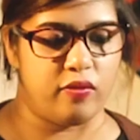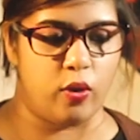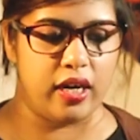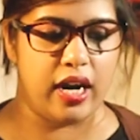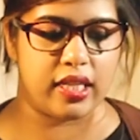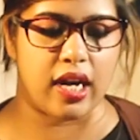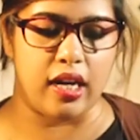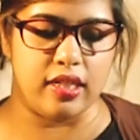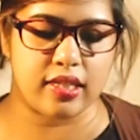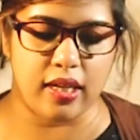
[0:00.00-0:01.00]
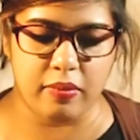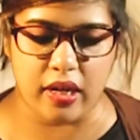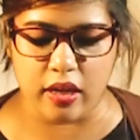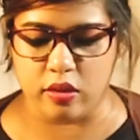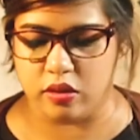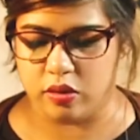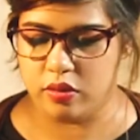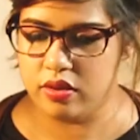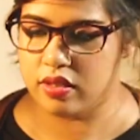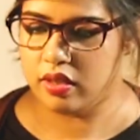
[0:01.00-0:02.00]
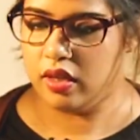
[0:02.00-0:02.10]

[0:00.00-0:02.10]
of want another color scheme that I could use.